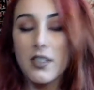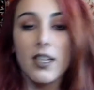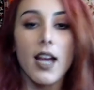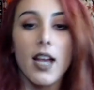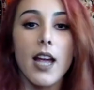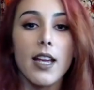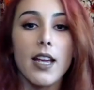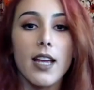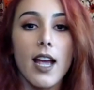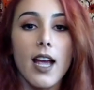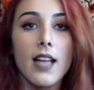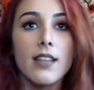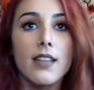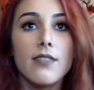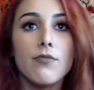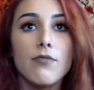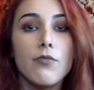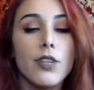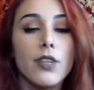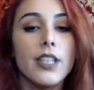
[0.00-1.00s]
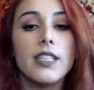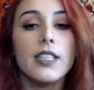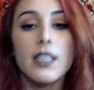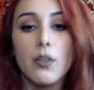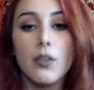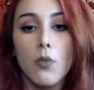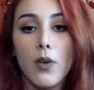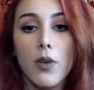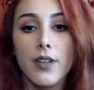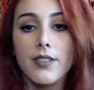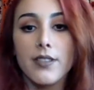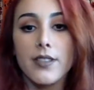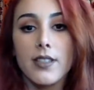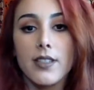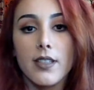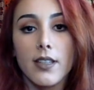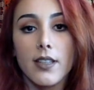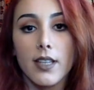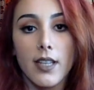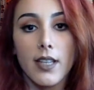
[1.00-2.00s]
Like I, I redid ones,
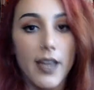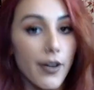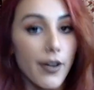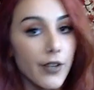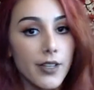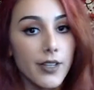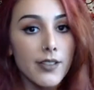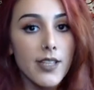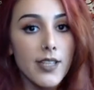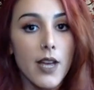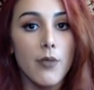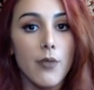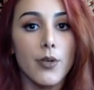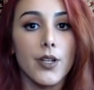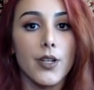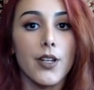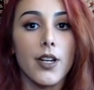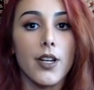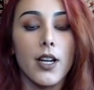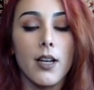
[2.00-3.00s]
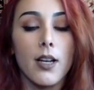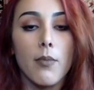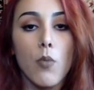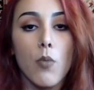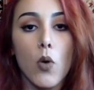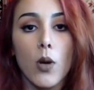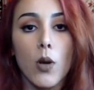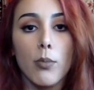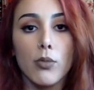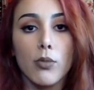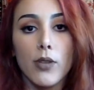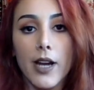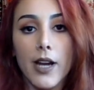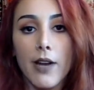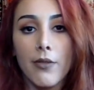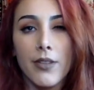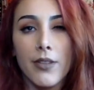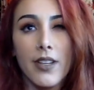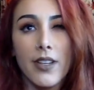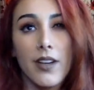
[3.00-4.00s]
like areas that were more
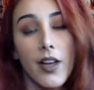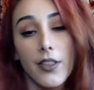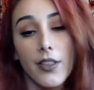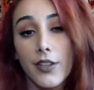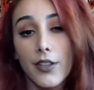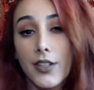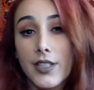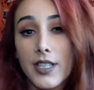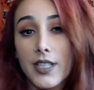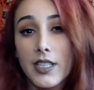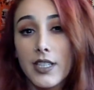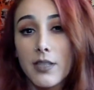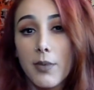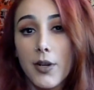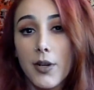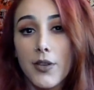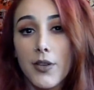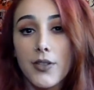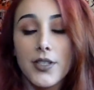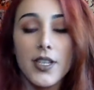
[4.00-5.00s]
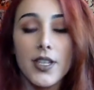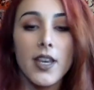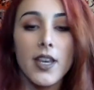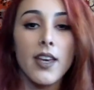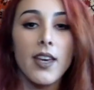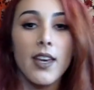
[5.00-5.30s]
brown than others, I suppose.